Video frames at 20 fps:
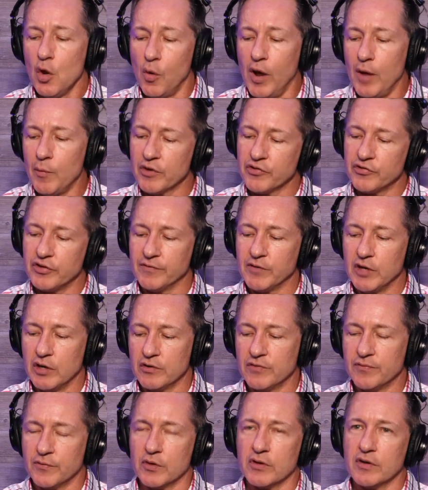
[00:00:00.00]
Well, I want to shift
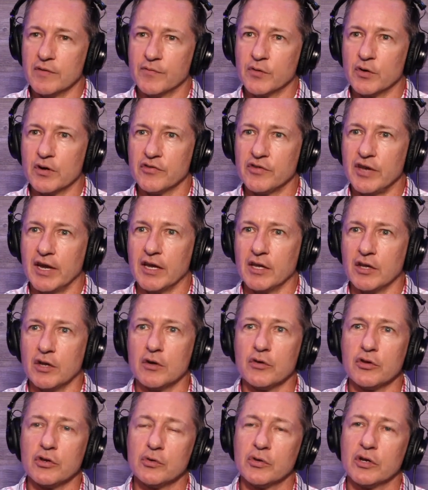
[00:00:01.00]
gears for a second.
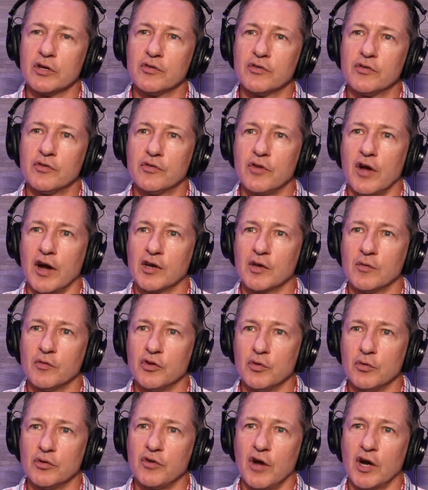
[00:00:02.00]
You had
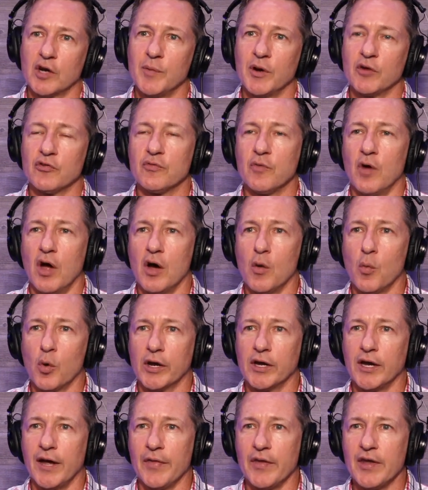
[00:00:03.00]
talked about
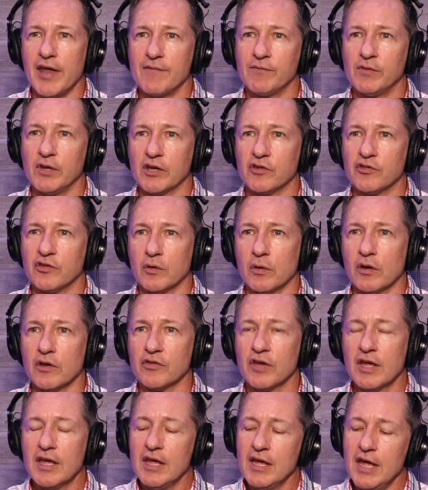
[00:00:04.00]
working on the Netflix
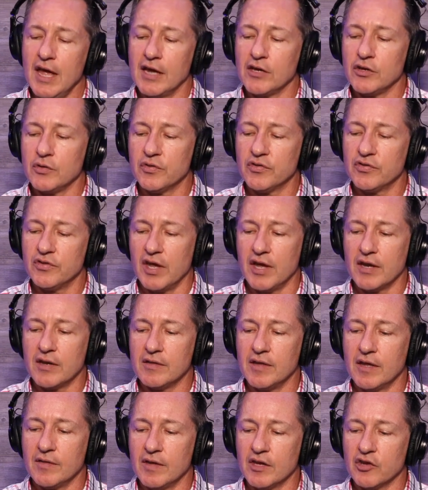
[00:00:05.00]
series, and you said
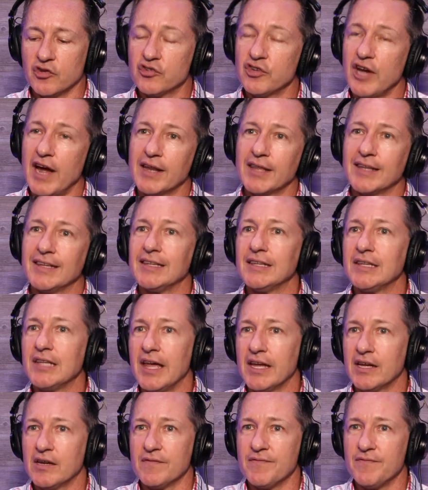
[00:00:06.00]
that they shot it
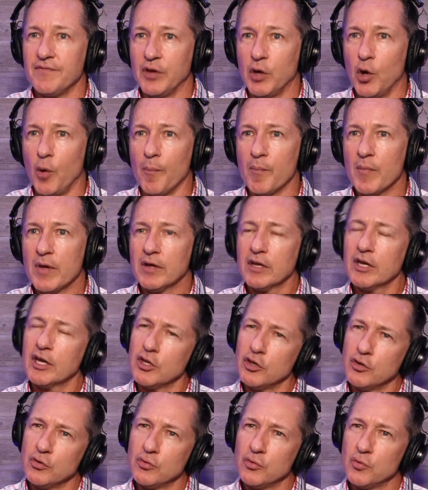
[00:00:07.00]
like a film.
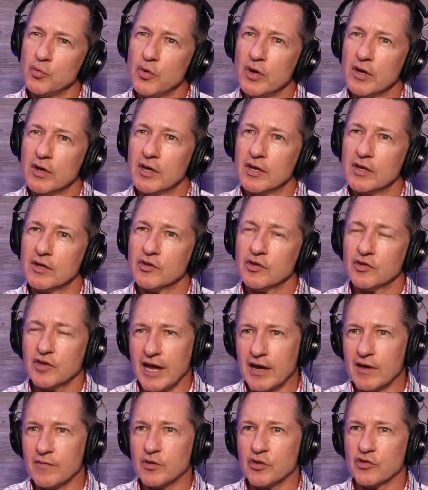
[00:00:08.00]
Can you
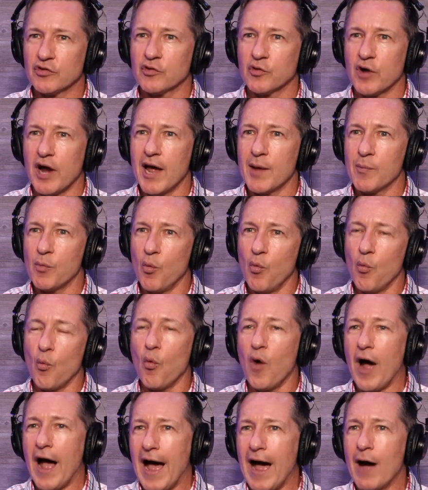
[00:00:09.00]
kind of describe
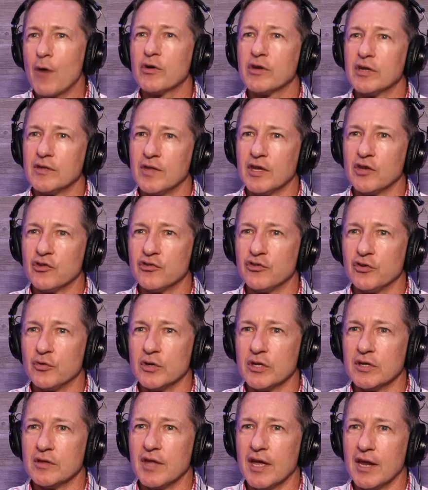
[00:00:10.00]
how did they
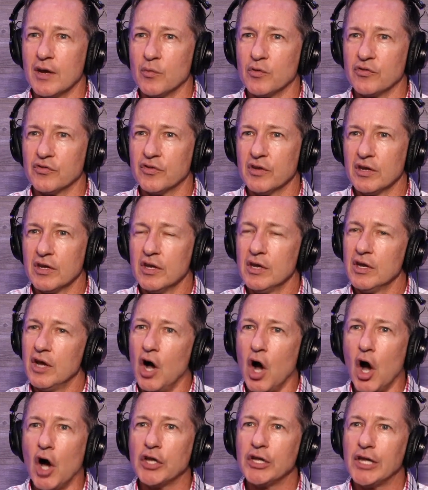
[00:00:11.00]
shoot it that it was
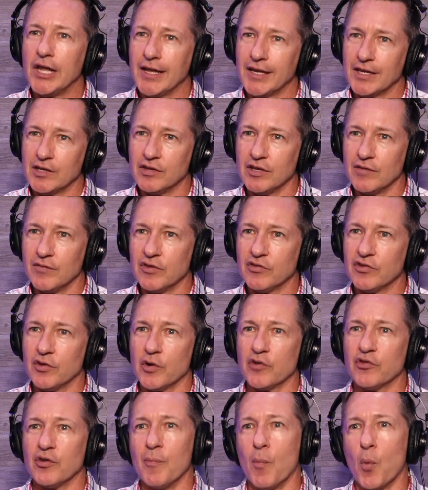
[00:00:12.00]
unlike a TV
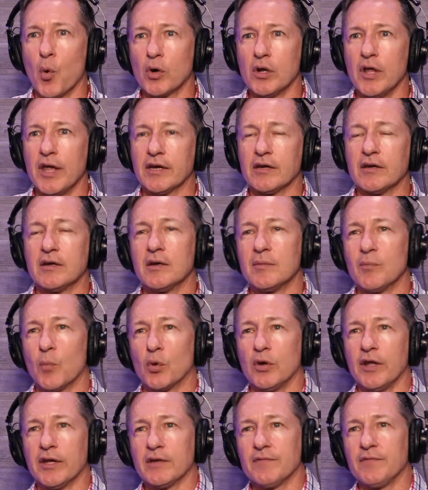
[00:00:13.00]
series and more like a
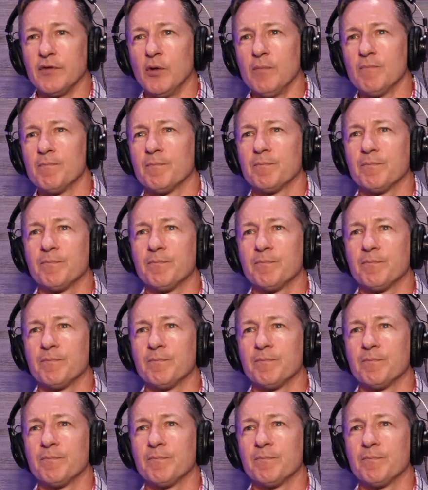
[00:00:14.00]
film?